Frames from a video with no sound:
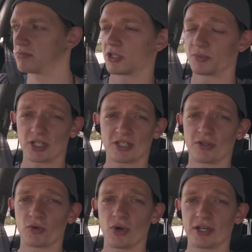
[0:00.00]
So I'm just
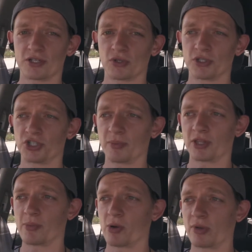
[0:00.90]
on the way to the gym at
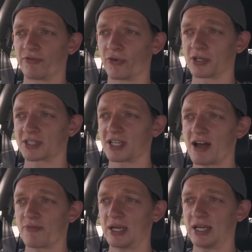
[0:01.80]
the moment for a
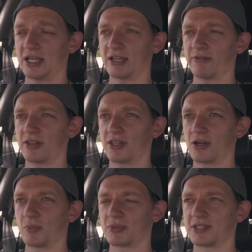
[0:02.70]
staff meeting, even
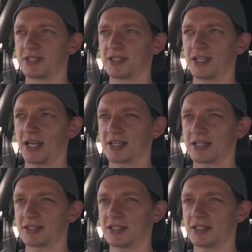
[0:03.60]
though I'm
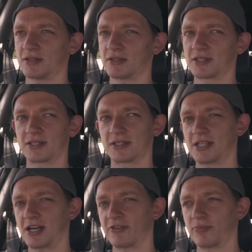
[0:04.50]
technically not a
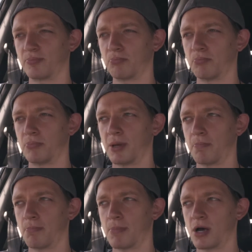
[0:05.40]
staff
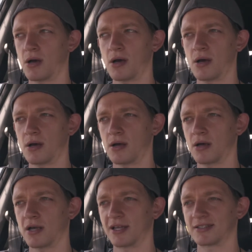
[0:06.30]

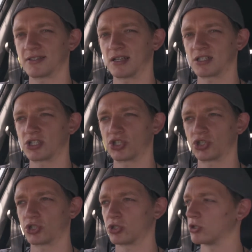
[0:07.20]
member as
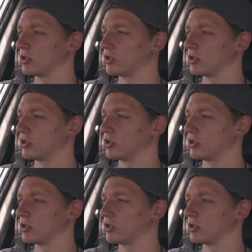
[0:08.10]
such.